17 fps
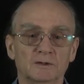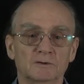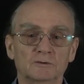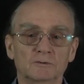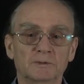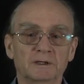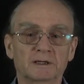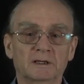
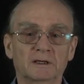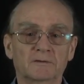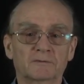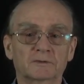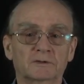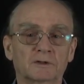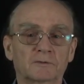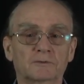You may
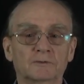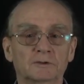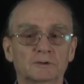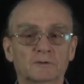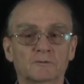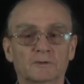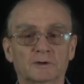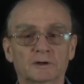have a
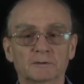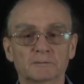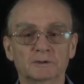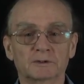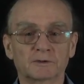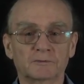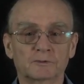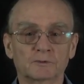different
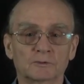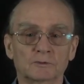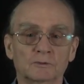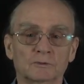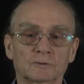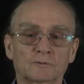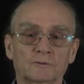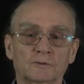environment if
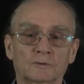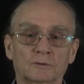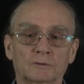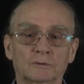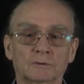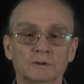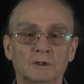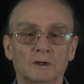you look
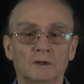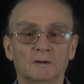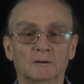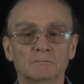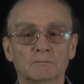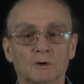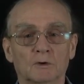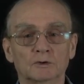for
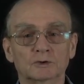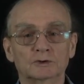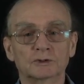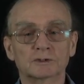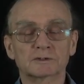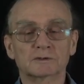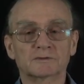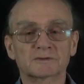
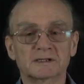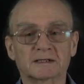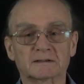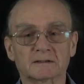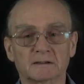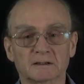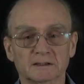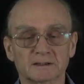motions of
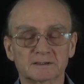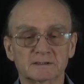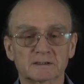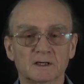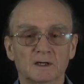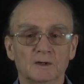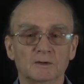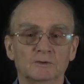
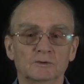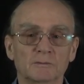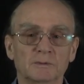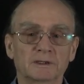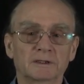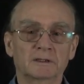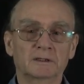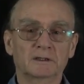satellites. You
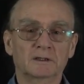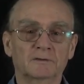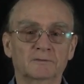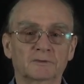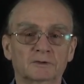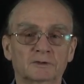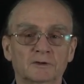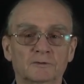may
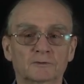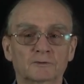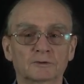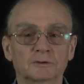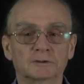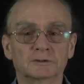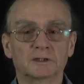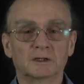have a
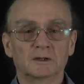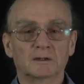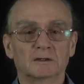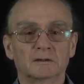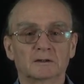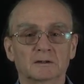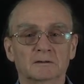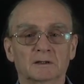different
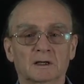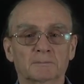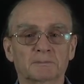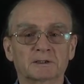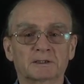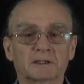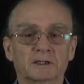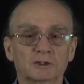
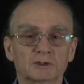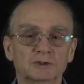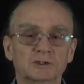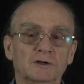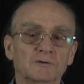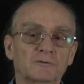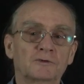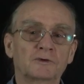
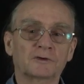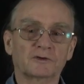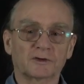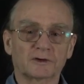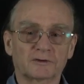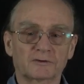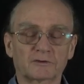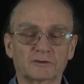application in
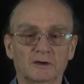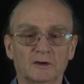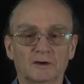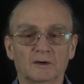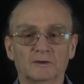physics.